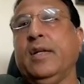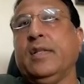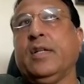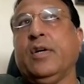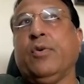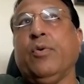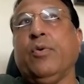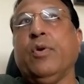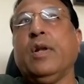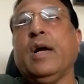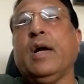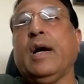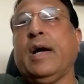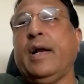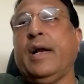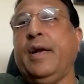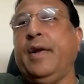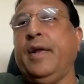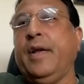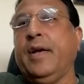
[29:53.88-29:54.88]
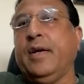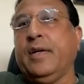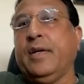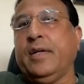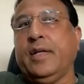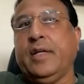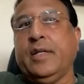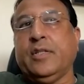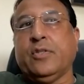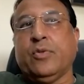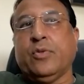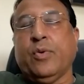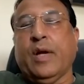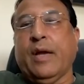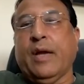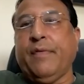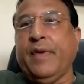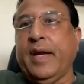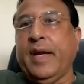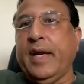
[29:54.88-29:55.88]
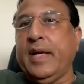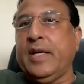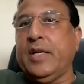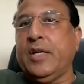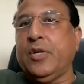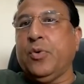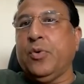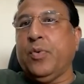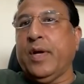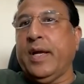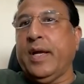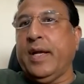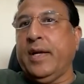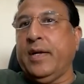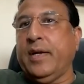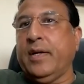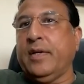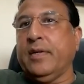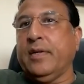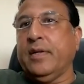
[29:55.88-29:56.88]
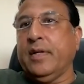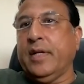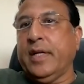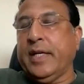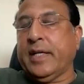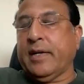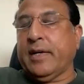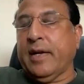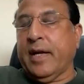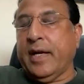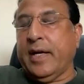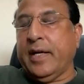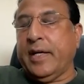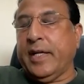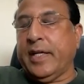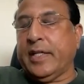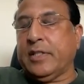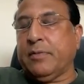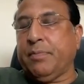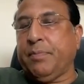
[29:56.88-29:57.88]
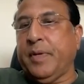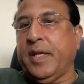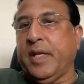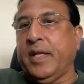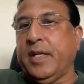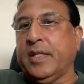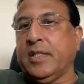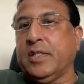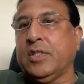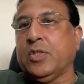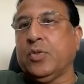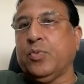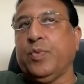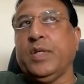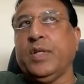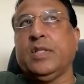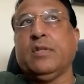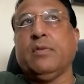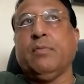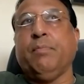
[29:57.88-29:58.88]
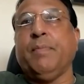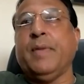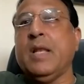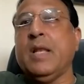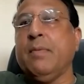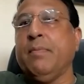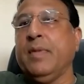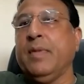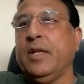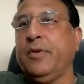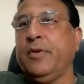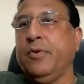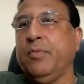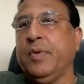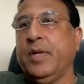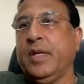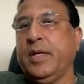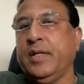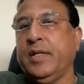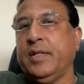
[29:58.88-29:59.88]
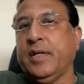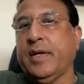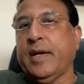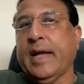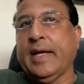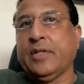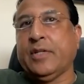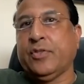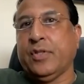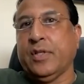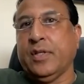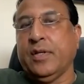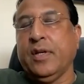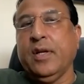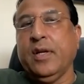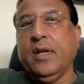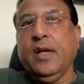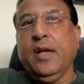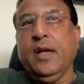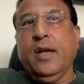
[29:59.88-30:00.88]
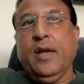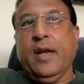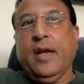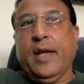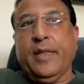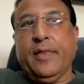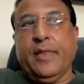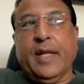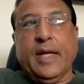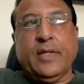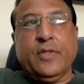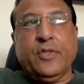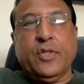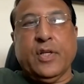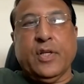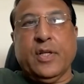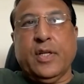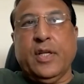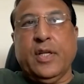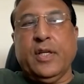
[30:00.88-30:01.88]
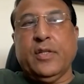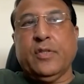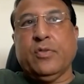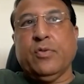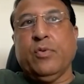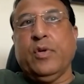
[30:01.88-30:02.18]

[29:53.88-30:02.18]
The whole idea is to have end to end client experience with minimal human interaction. And that journey is